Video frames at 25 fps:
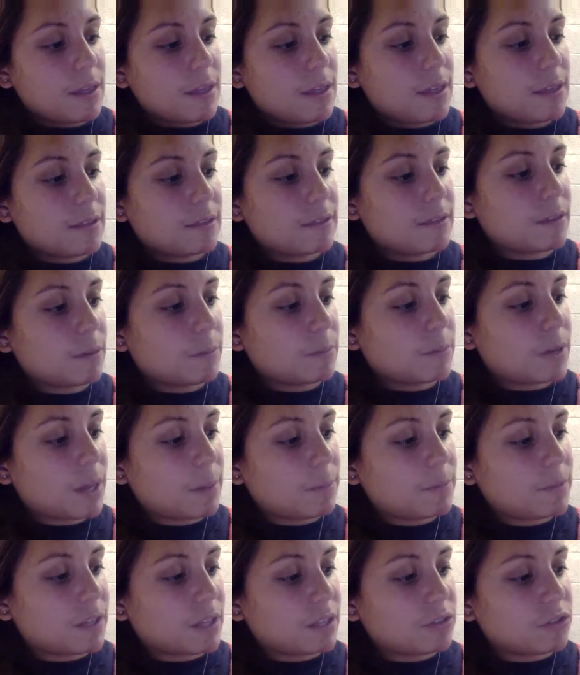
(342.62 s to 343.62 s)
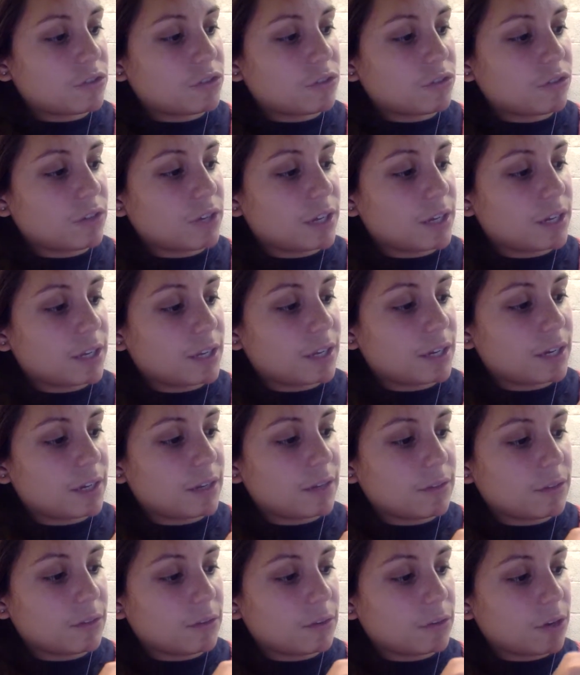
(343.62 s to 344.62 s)
is sometimes that string can get a
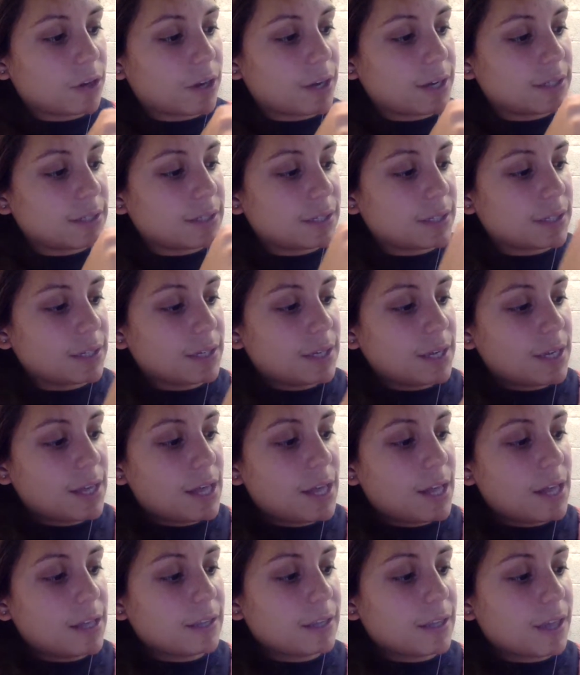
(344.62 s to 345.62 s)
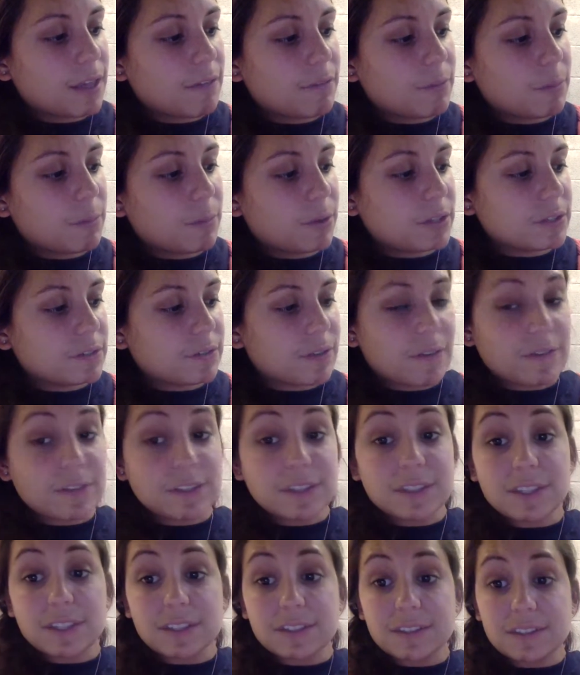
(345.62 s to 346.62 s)
little crazy. 11 plus 5 is
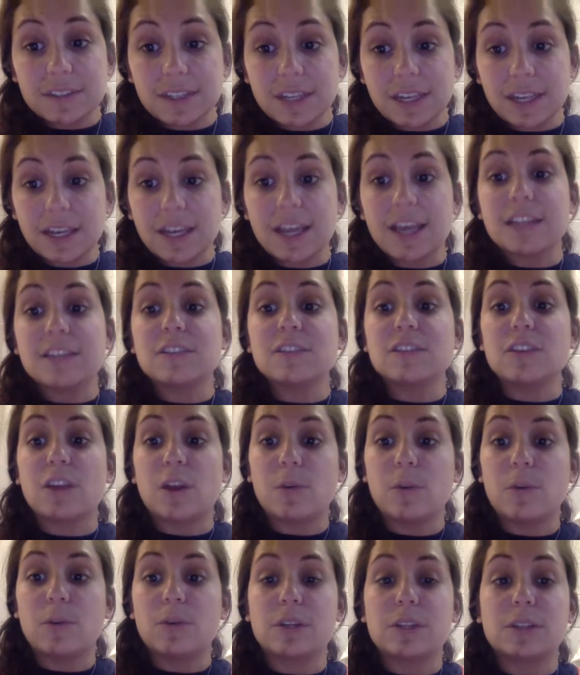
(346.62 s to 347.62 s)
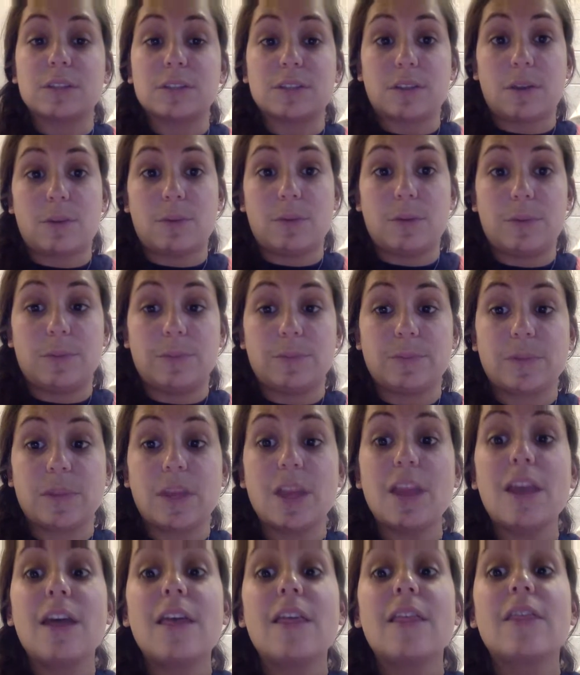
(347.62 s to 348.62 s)
16, and so on and so on.
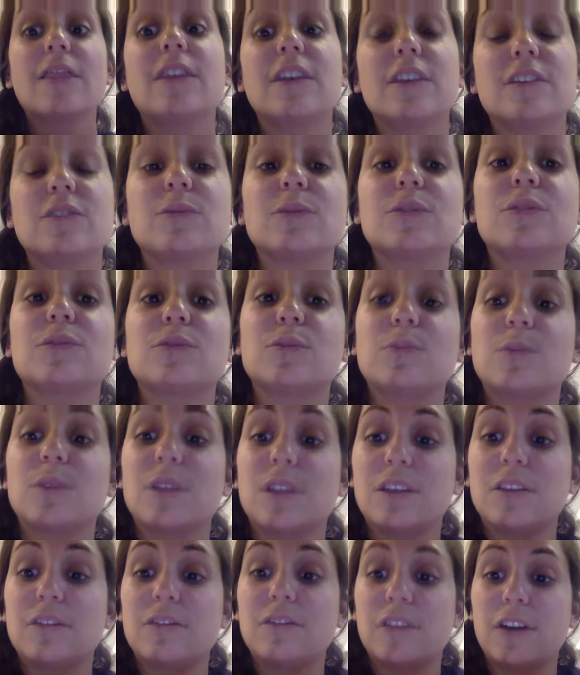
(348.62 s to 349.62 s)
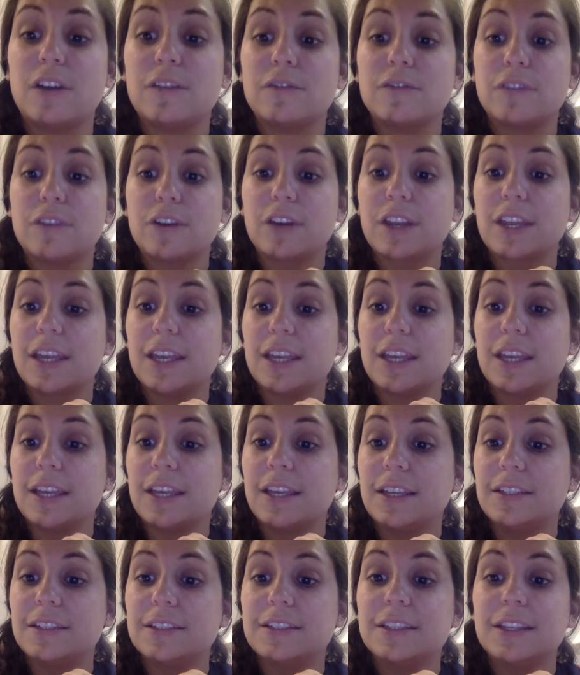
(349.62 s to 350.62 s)
This one's really fun for
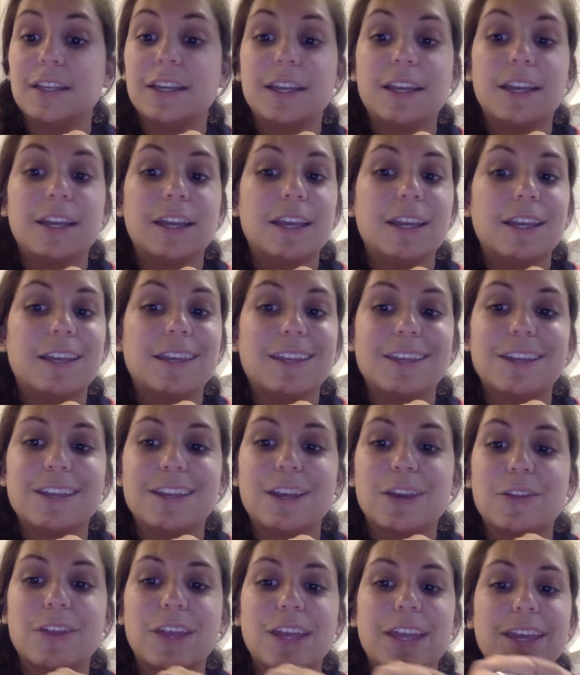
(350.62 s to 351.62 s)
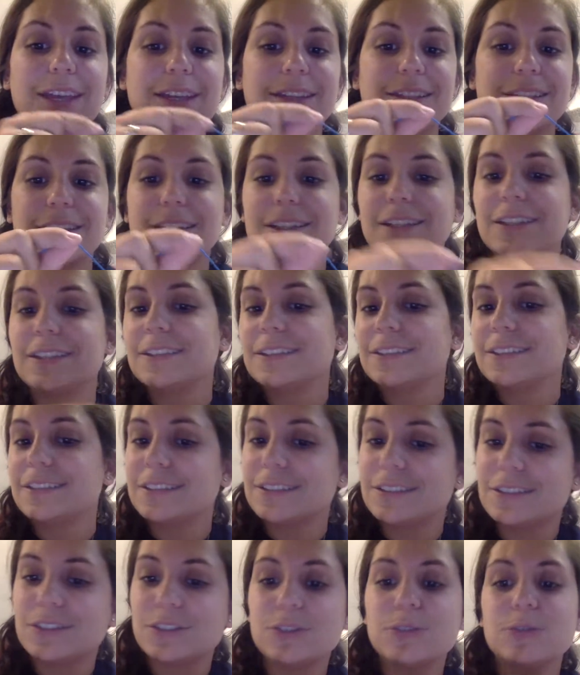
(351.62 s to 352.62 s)
kids. You know, they get to
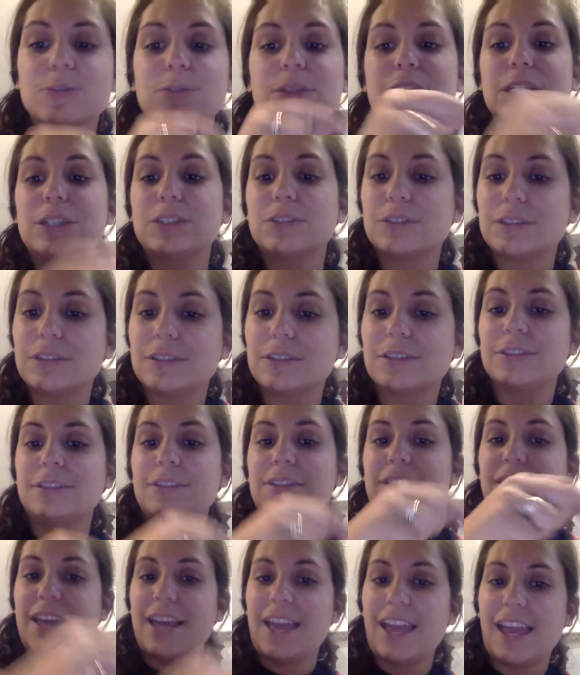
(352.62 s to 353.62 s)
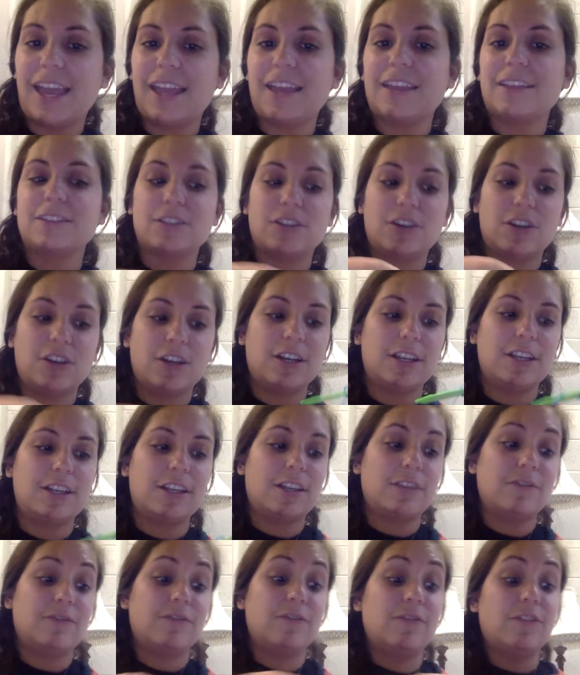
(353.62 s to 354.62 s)
do the hands-on.
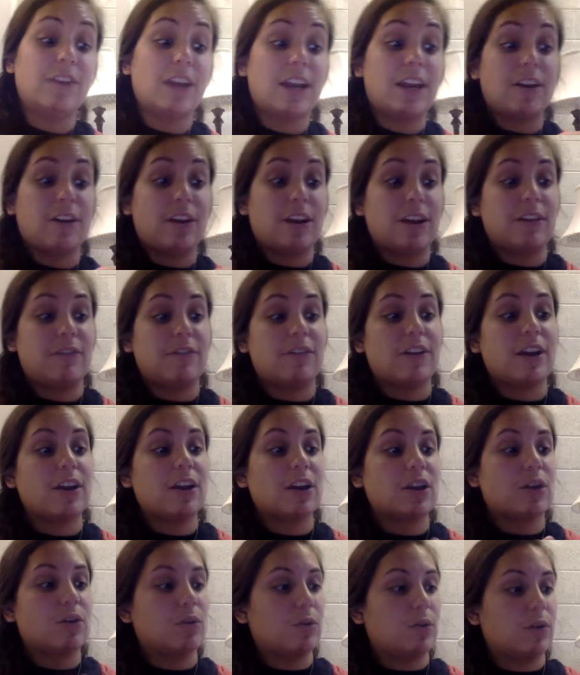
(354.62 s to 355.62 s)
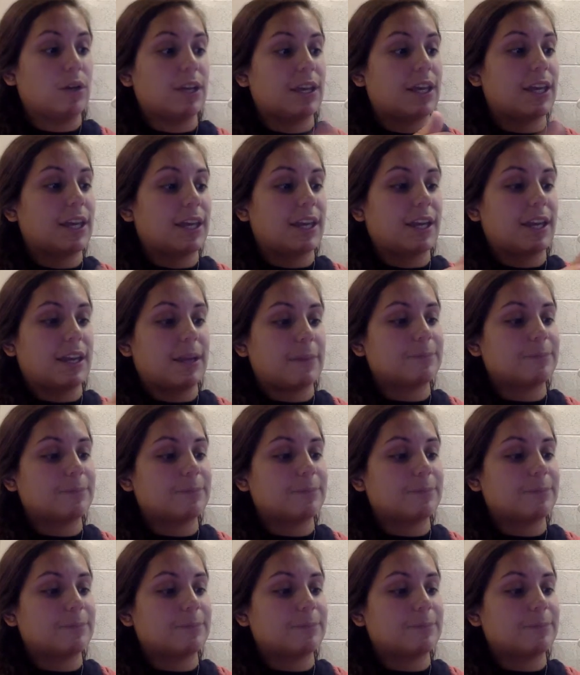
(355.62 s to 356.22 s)
It's very, very cool. Again,